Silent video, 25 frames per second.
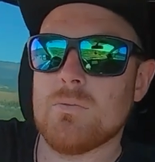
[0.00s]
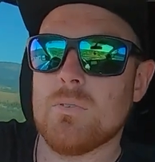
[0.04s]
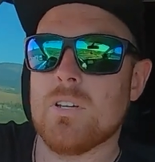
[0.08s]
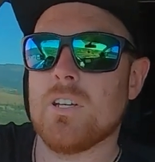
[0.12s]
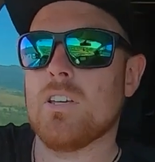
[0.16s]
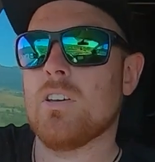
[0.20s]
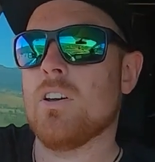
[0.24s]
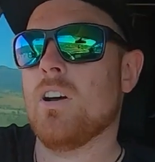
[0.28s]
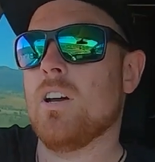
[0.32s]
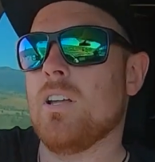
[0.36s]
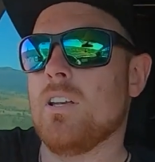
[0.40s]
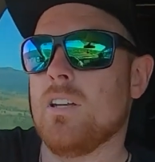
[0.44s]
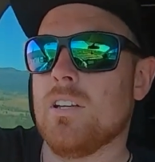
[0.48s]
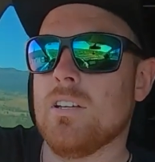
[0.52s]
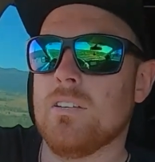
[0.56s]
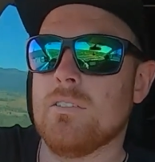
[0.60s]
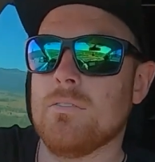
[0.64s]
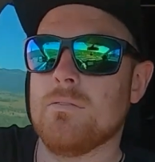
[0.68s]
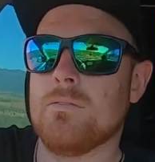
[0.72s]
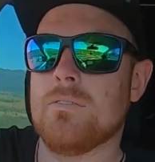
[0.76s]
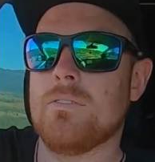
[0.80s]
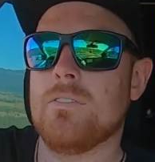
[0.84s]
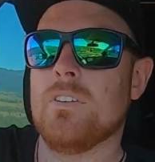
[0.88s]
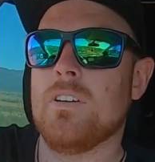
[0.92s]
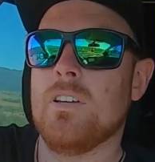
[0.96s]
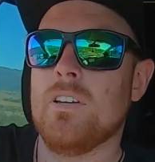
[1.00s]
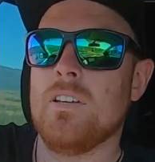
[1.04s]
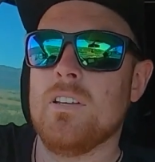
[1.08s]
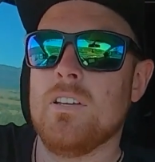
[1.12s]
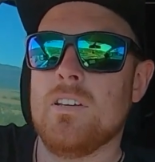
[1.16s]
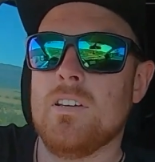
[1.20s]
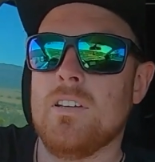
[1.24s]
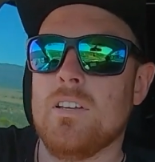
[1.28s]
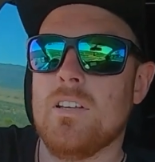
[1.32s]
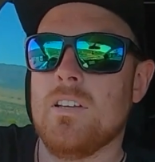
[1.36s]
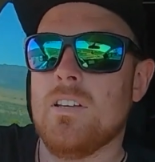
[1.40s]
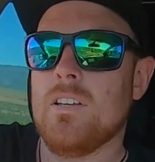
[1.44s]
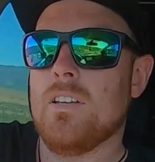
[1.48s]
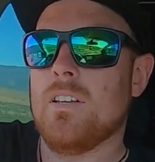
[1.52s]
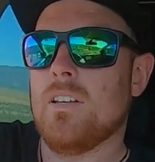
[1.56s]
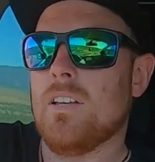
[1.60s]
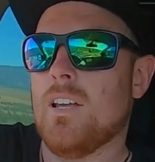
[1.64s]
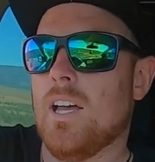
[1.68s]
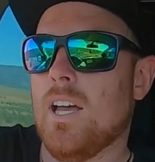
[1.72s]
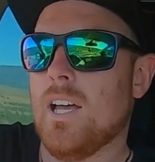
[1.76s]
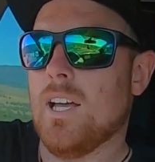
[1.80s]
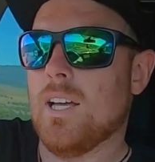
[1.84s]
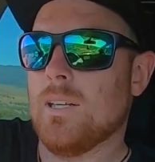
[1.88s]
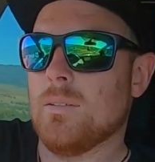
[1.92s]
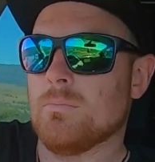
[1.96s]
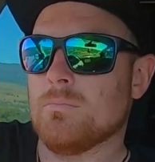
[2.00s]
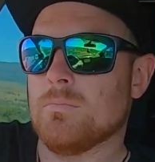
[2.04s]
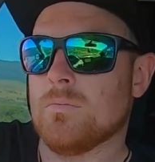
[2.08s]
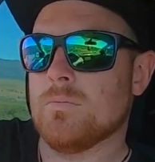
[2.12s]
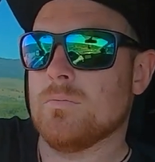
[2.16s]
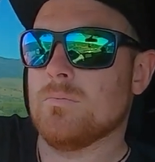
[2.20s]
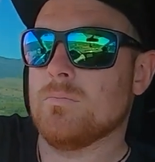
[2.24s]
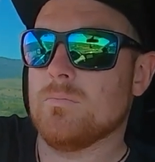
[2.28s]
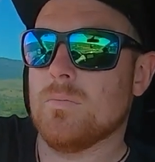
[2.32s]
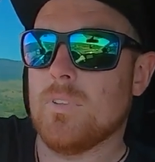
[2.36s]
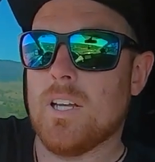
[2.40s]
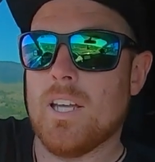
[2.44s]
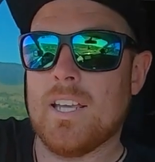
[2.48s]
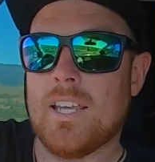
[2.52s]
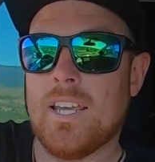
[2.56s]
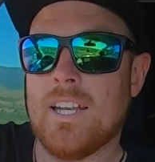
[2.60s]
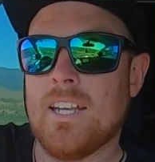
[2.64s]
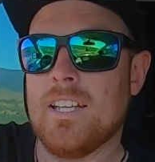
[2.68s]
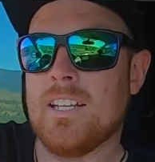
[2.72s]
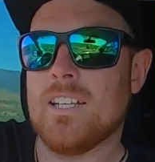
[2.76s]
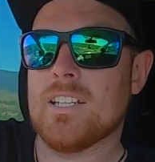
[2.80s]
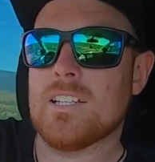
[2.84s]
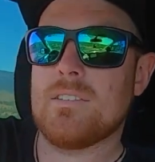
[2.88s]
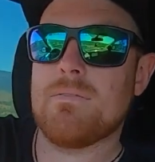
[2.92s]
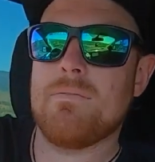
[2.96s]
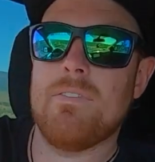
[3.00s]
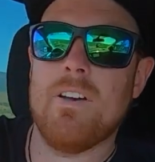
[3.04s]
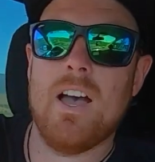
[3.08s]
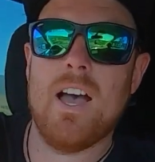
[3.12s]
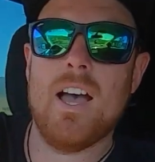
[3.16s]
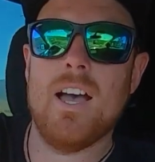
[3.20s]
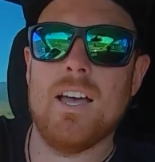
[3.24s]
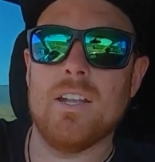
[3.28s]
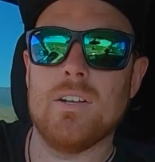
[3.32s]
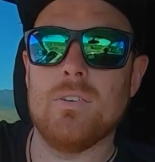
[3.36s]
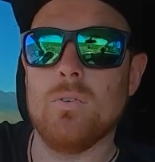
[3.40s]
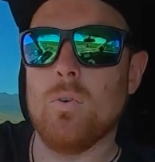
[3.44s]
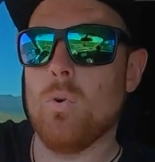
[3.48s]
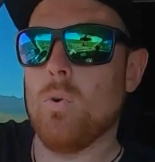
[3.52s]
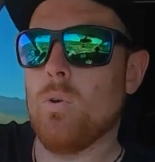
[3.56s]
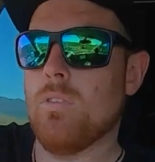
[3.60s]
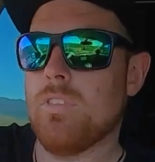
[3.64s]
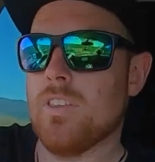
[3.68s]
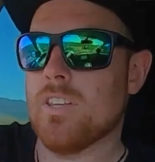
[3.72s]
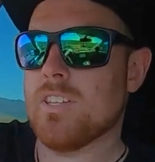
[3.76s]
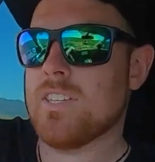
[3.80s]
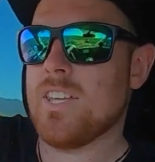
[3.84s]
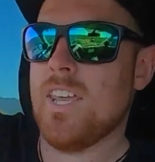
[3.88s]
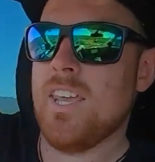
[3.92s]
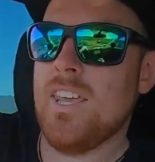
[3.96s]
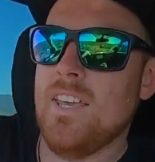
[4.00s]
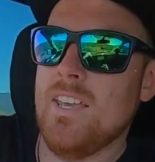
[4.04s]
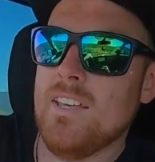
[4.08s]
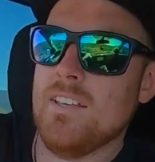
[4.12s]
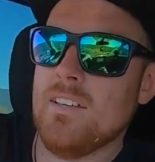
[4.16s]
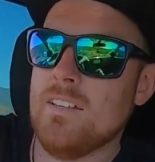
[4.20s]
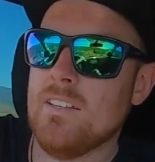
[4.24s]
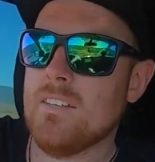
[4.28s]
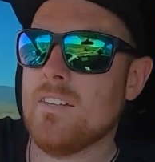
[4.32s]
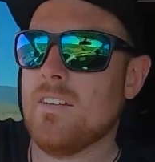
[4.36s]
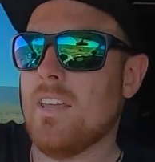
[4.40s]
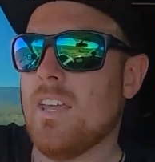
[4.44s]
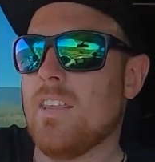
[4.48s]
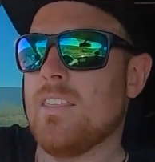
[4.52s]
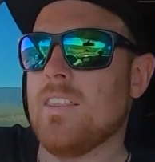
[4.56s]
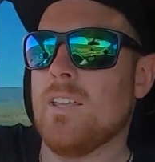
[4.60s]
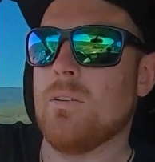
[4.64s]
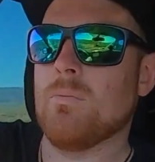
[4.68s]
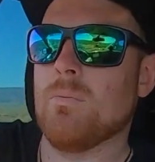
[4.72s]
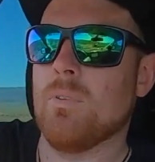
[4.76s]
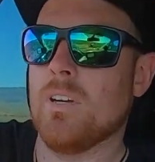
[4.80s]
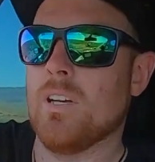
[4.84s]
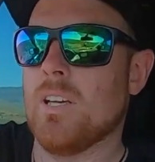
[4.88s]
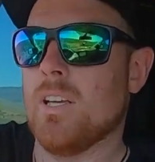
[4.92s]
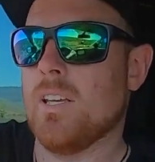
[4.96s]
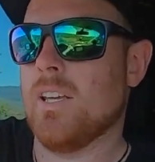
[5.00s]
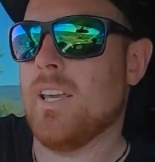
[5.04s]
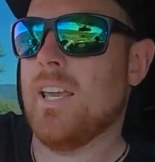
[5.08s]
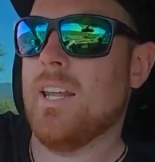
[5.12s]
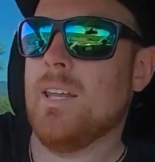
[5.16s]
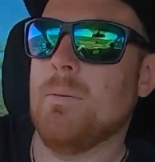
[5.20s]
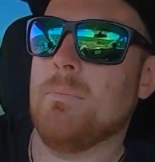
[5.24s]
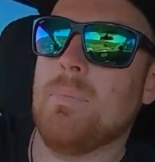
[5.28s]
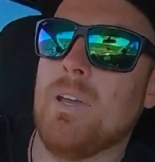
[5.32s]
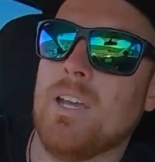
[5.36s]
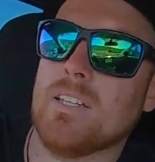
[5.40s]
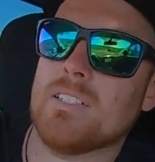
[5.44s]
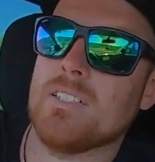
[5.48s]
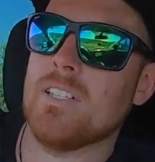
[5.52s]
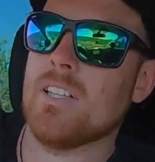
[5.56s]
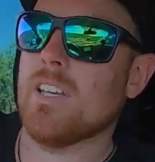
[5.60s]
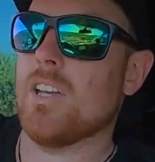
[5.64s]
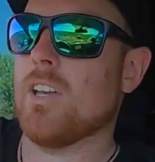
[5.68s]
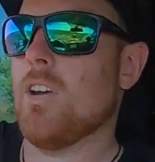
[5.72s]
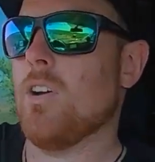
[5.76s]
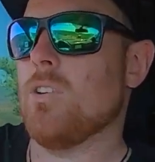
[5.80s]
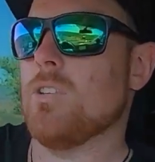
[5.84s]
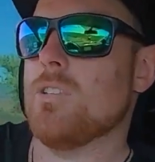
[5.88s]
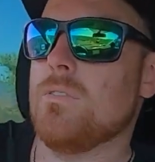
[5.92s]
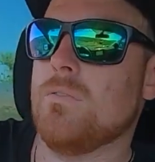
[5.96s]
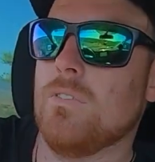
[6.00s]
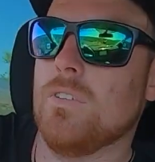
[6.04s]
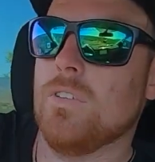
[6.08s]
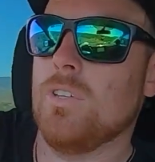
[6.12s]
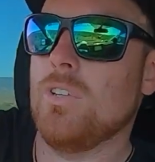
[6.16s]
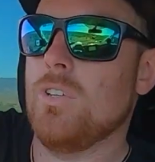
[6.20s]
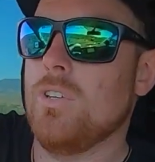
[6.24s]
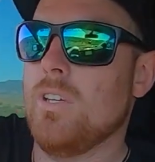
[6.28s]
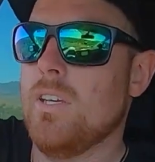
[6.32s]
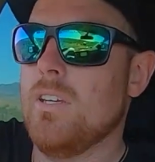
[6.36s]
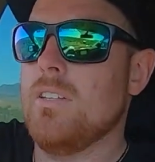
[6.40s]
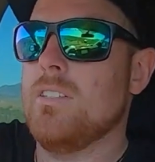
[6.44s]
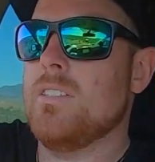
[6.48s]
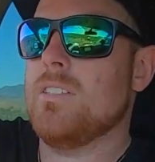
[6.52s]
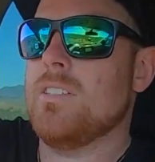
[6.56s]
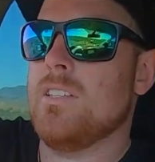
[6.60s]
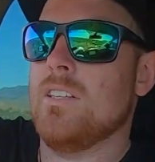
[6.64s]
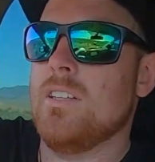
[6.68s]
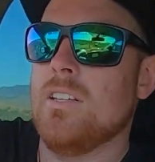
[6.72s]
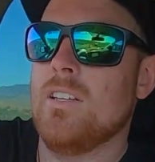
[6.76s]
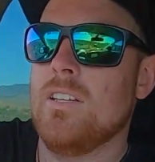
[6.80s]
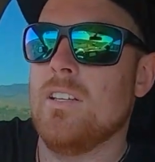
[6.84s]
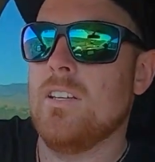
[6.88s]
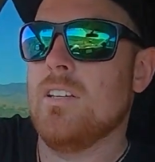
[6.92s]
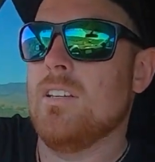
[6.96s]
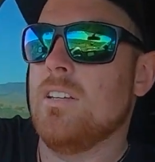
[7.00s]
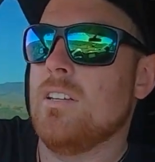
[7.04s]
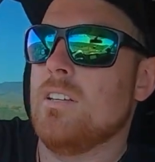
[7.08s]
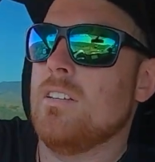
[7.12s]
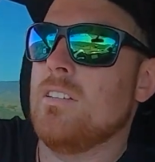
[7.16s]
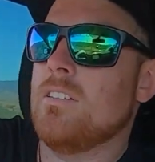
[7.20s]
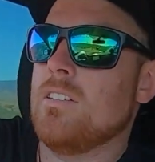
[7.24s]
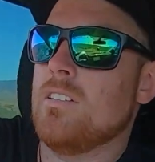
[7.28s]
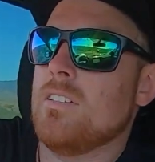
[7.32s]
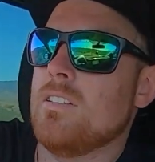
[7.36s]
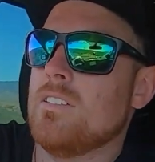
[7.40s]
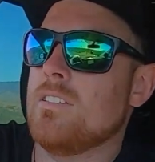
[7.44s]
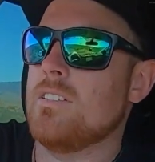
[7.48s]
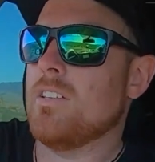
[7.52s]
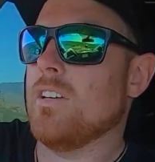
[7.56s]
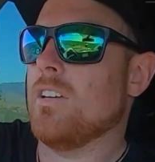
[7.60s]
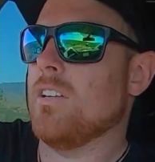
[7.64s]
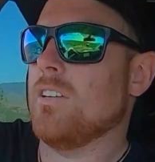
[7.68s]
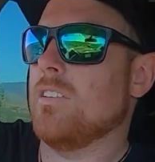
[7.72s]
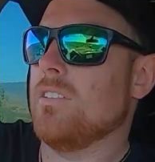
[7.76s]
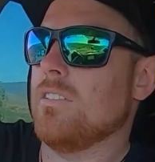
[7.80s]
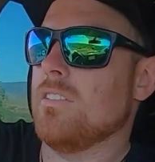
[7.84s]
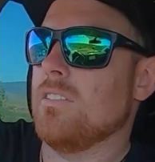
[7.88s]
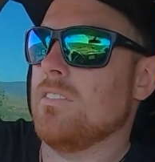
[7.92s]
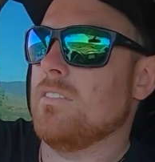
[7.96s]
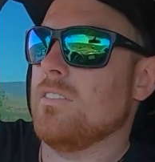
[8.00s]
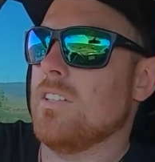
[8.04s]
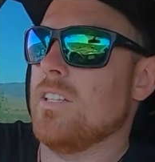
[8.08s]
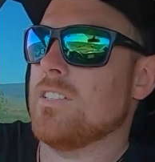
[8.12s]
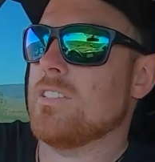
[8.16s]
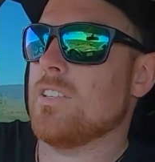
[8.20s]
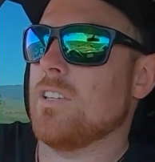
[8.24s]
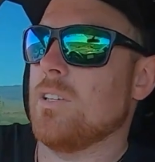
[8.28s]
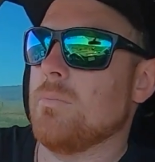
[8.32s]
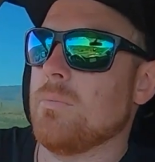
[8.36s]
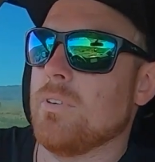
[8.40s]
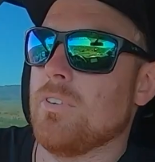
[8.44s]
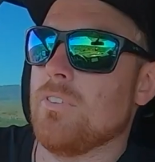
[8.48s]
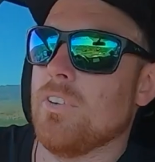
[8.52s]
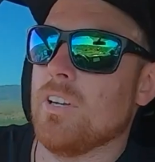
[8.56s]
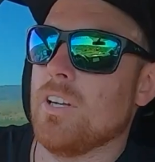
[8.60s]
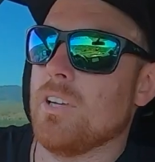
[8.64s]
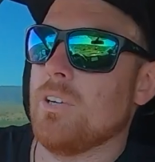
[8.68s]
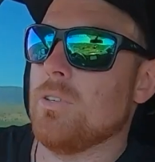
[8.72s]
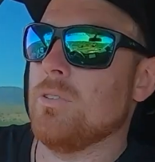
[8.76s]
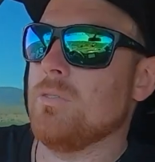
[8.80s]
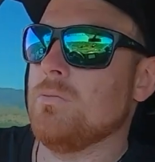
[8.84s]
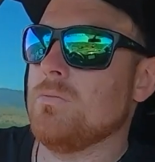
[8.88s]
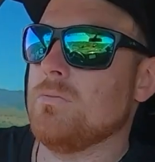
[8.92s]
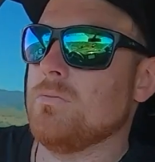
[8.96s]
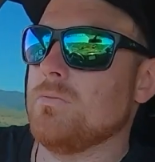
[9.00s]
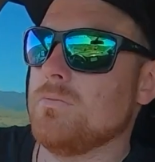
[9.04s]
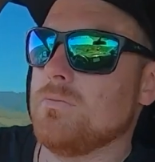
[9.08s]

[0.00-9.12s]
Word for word: We kind of Um, I get in as far north as here, and then we're heading back to the coast for New Year's, so that's going to be really cool.